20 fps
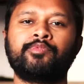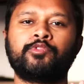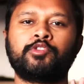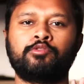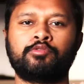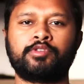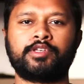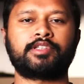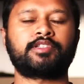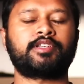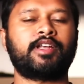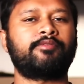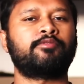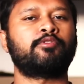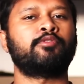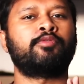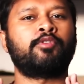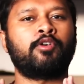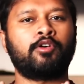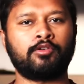You just have
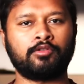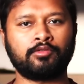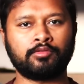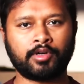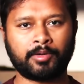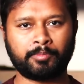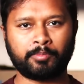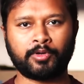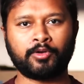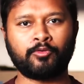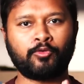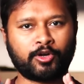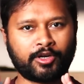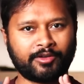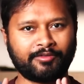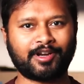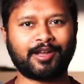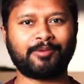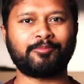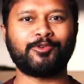to follow up
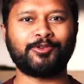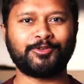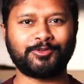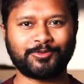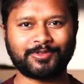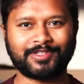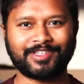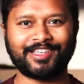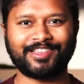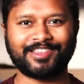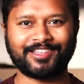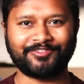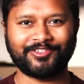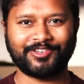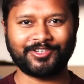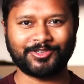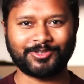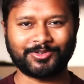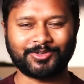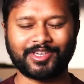whatever I'm going to say in the
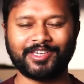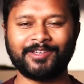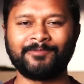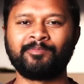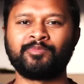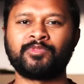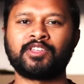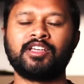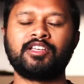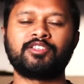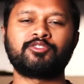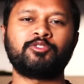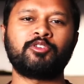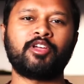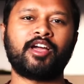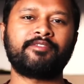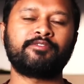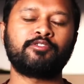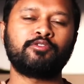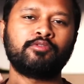video. Okay, so you
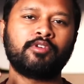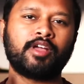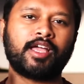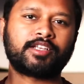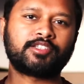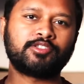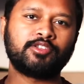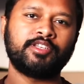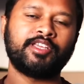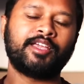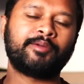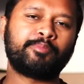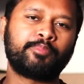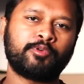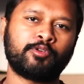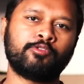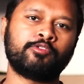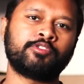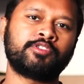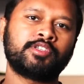have to actually
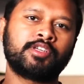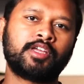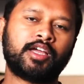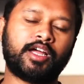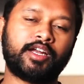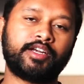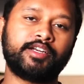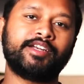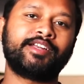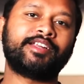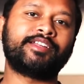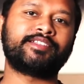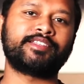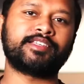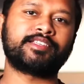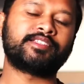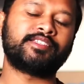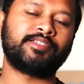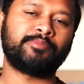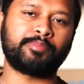approach
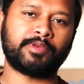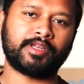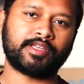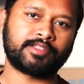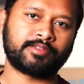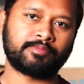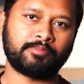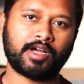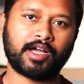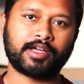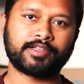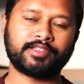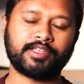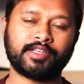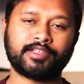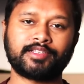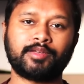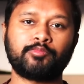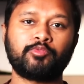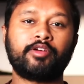160 plus marks in
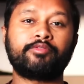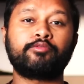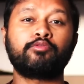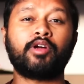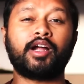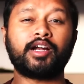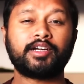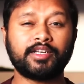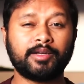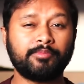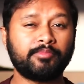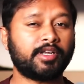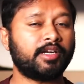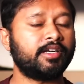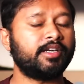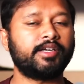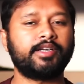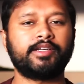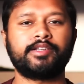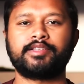exam. You have to attempt
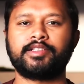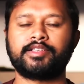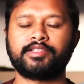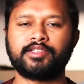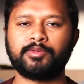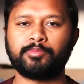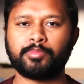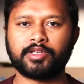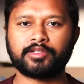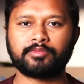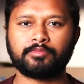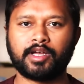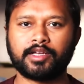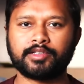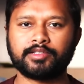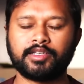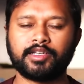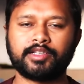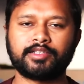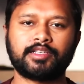160 plus
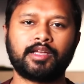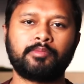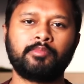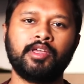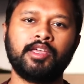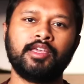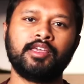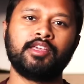marks in exam.